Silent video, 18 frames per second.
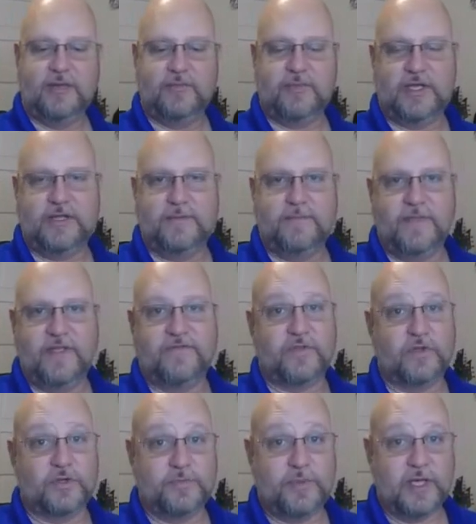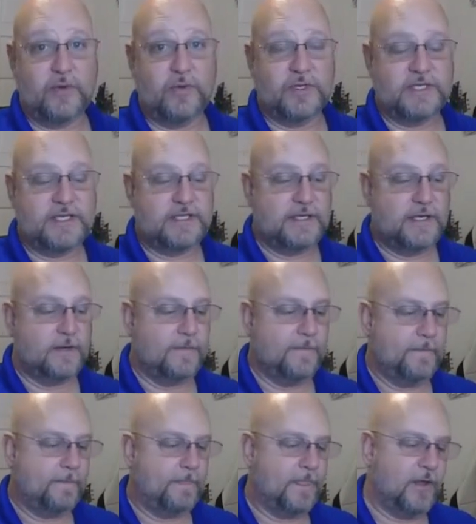But if there's big ones in
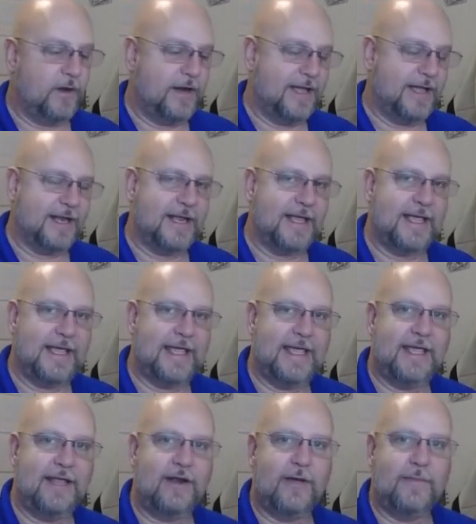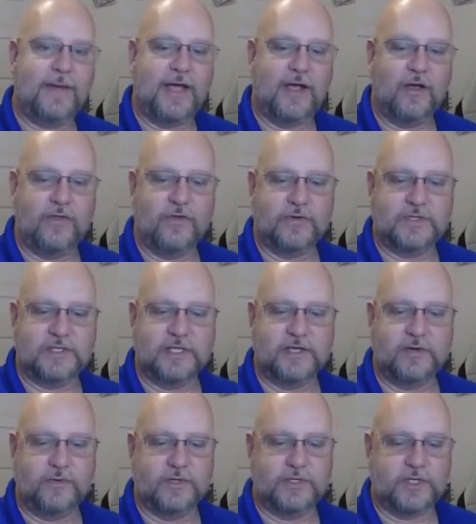there, you're not going to get hit on by all those
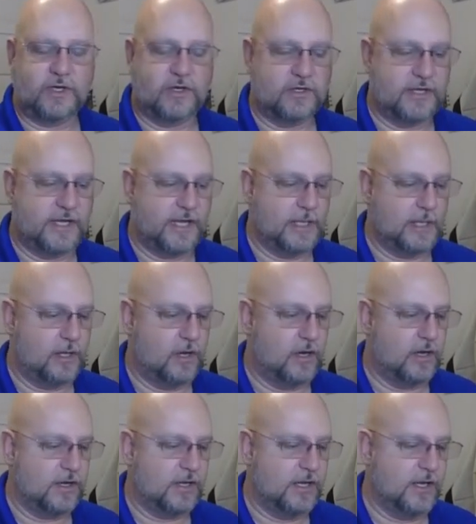little ones all day long.